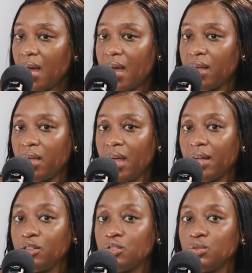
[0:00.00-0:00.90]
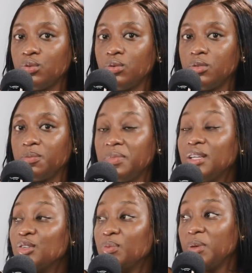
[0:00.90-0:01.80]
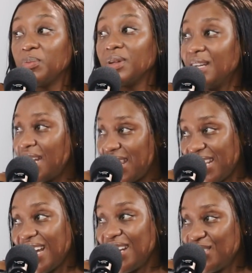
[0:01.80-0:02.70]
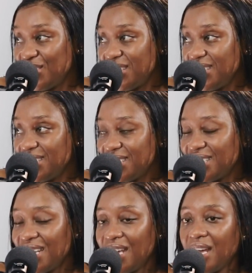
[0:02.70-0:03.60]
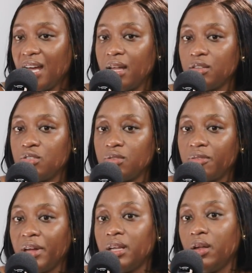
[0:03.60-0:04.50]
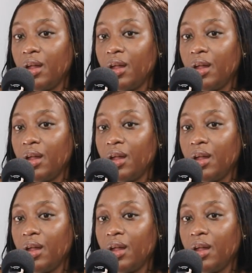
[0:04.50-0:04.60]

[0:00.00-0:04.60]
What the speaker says: I had to speak to people in other countries and to find out